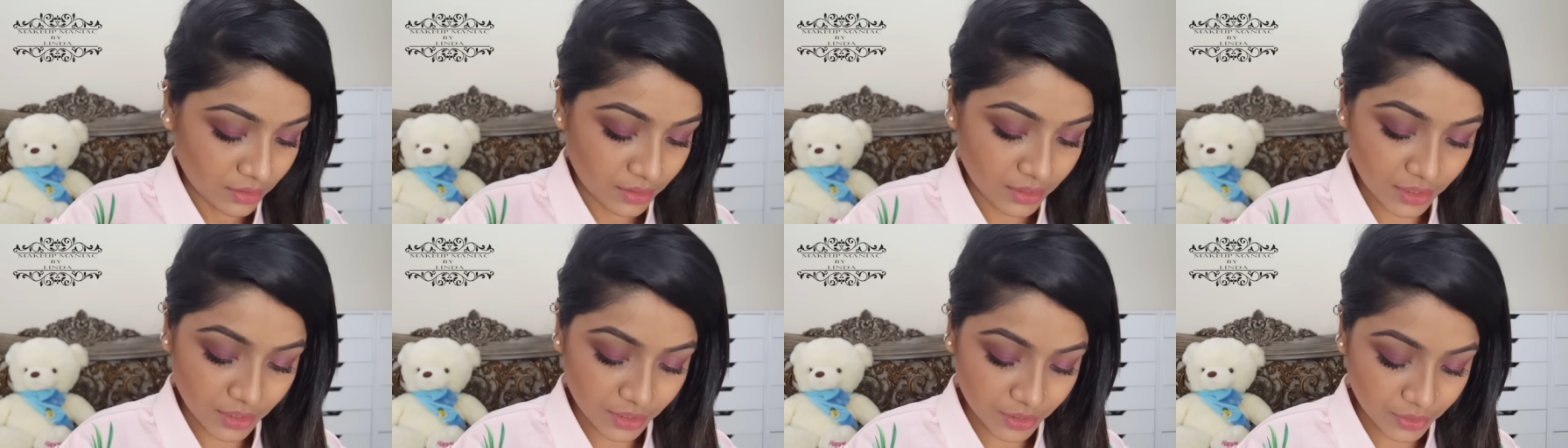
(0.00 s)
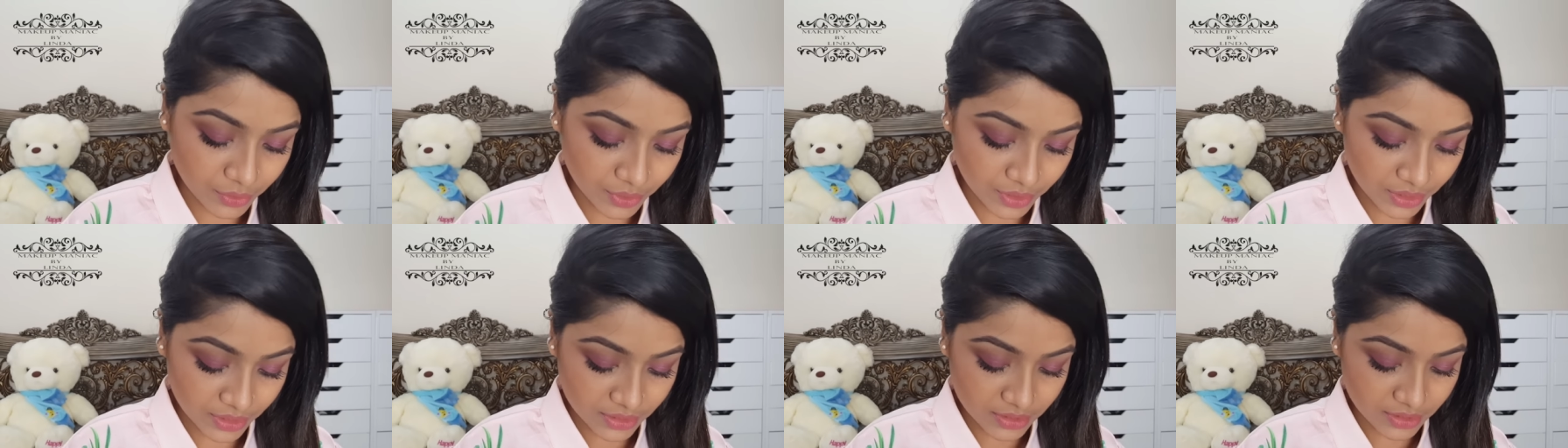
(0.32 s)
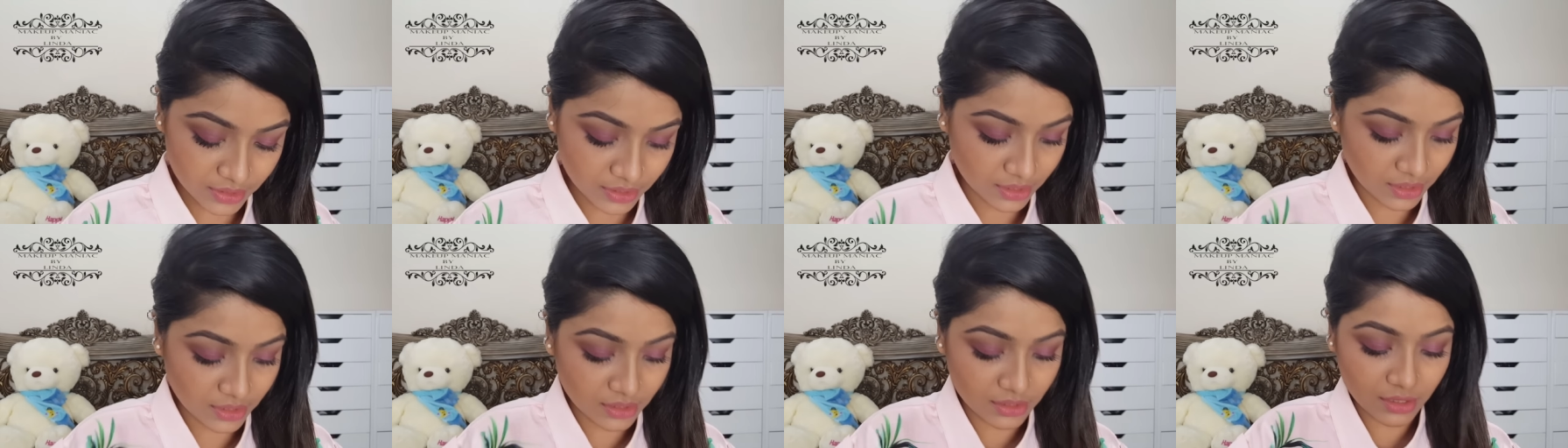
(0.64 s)
Here you can
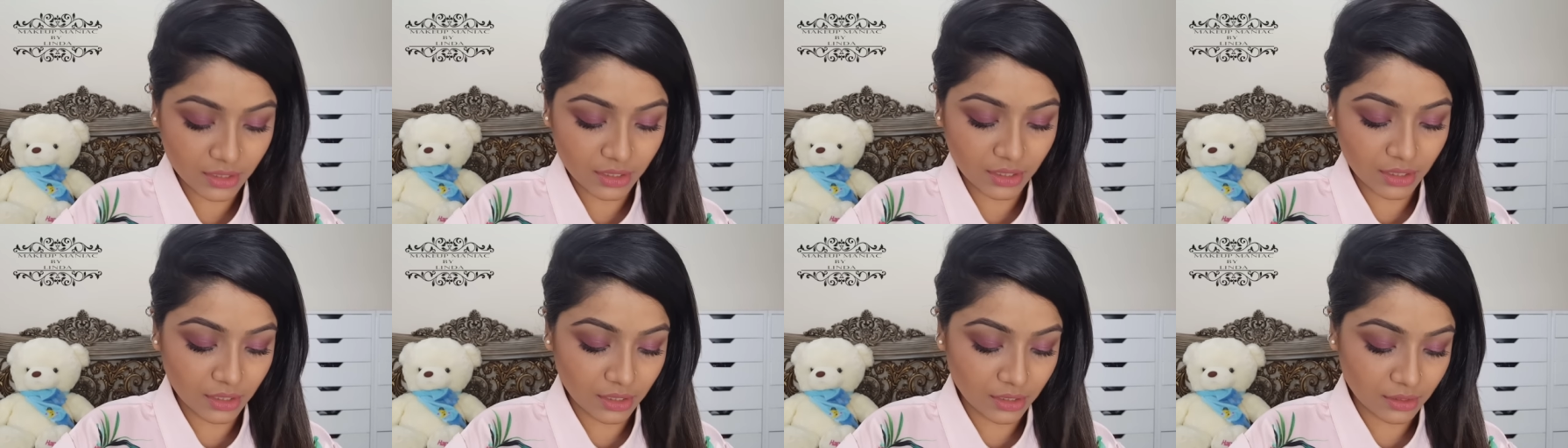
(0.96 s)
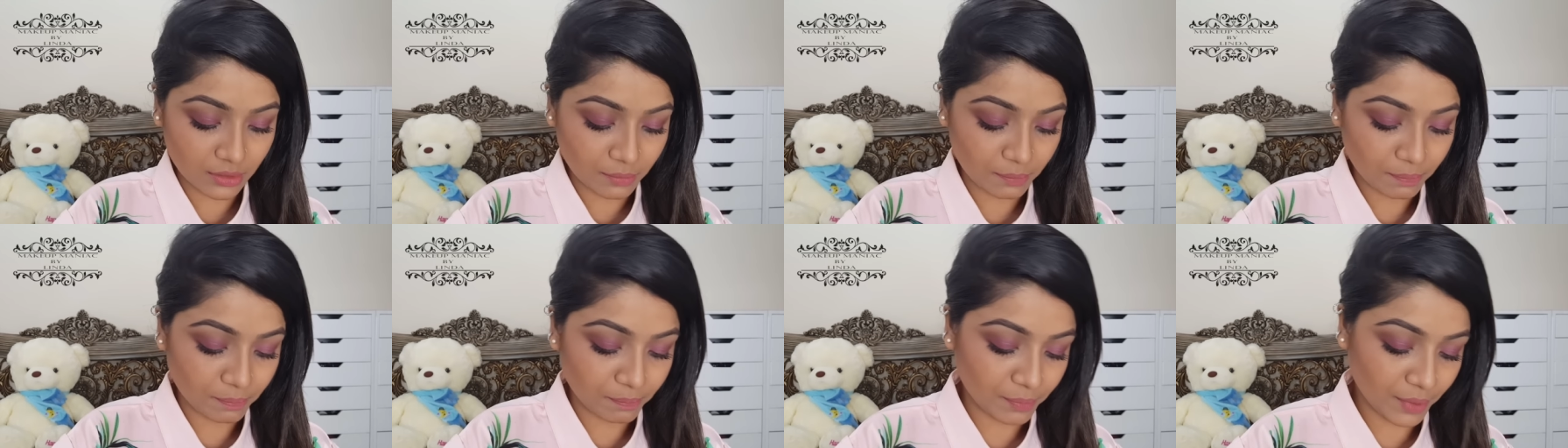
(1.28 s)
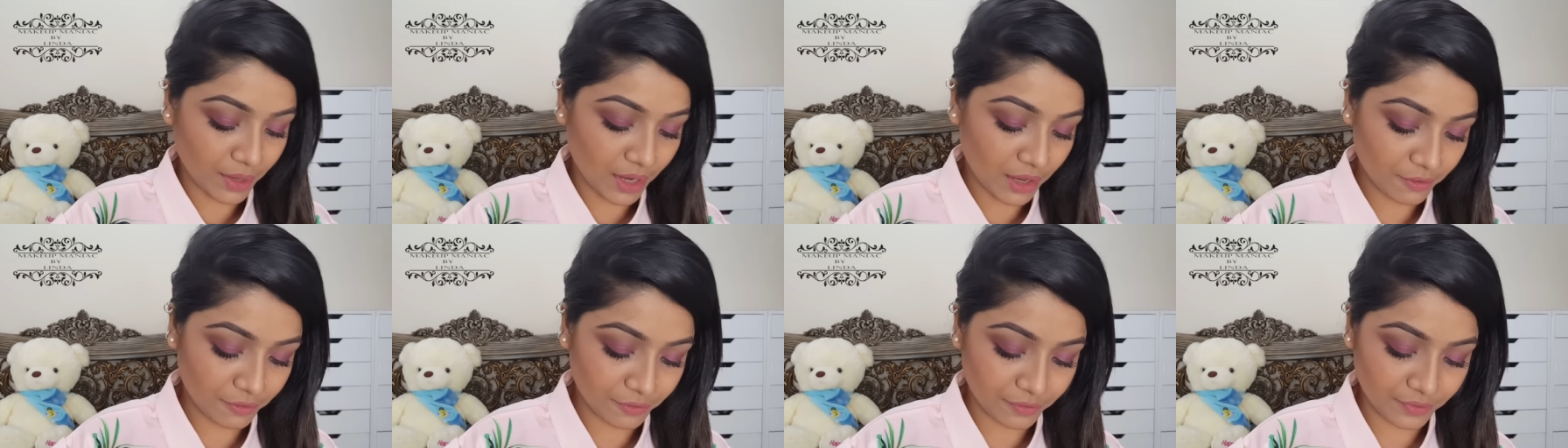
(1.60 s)
see the
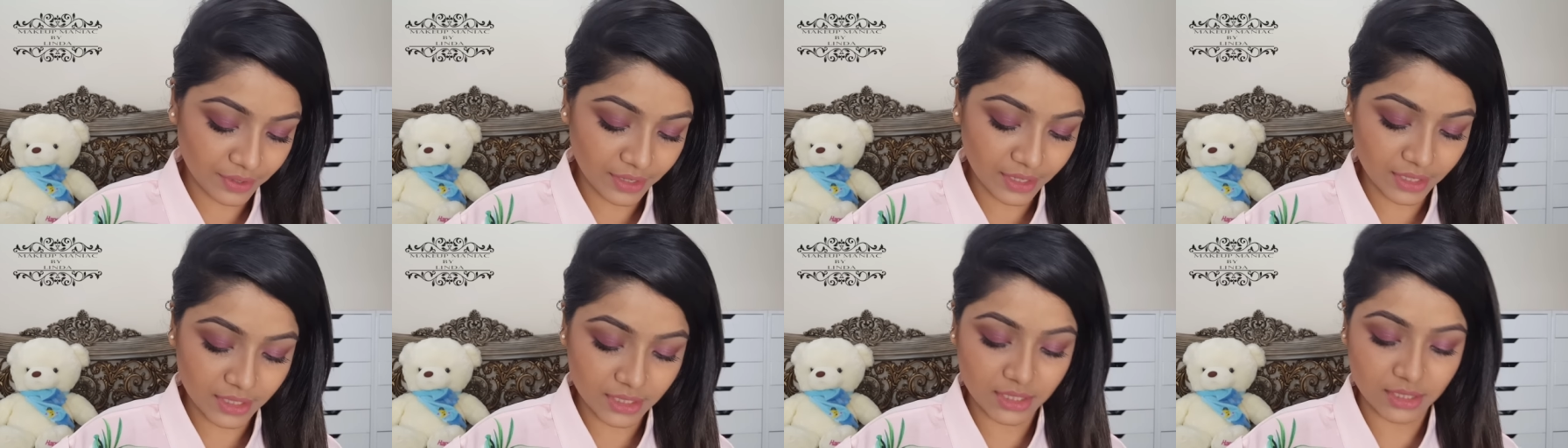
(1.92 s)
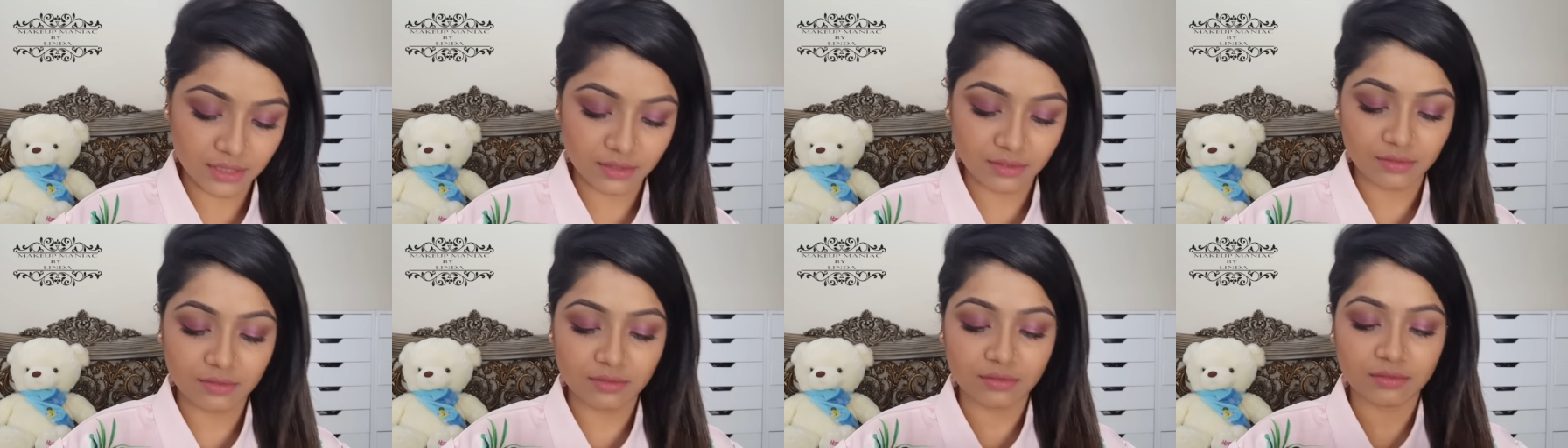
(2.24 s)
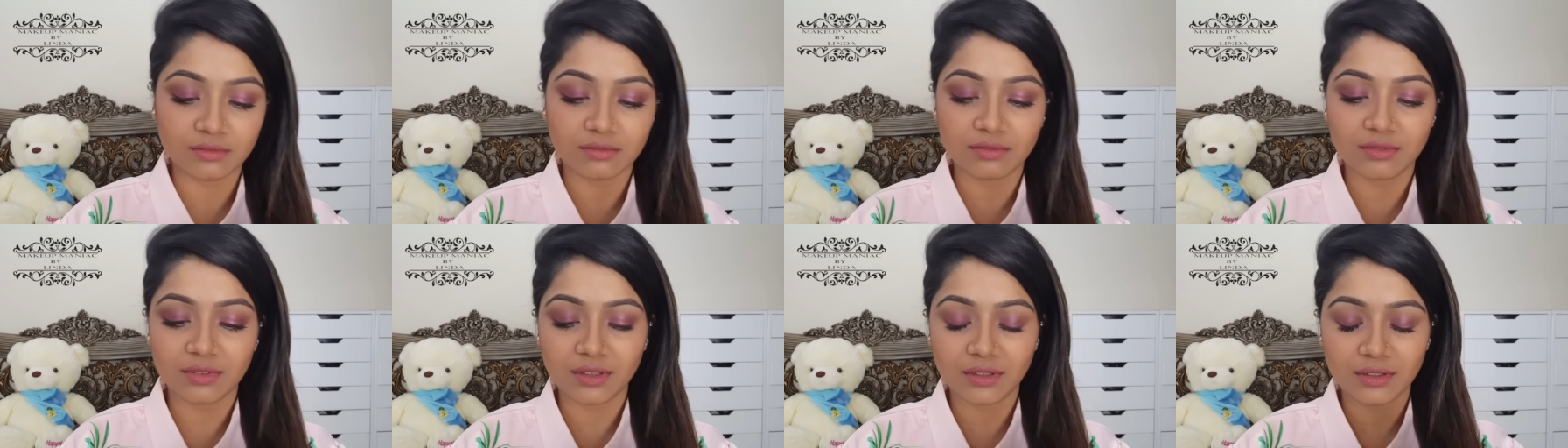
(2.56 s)
puff is
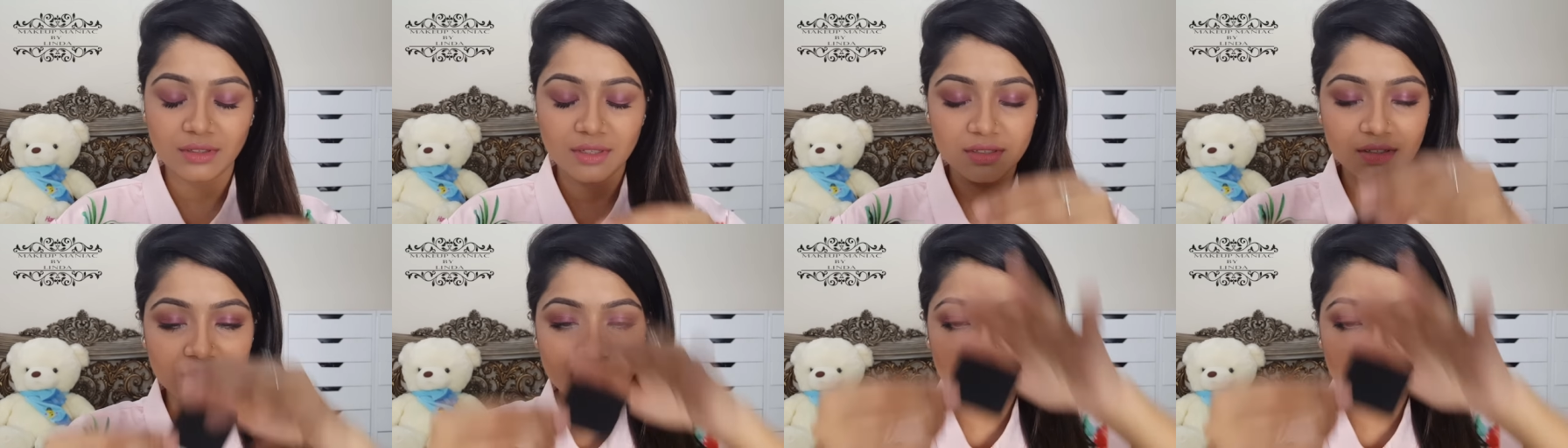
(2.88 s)
this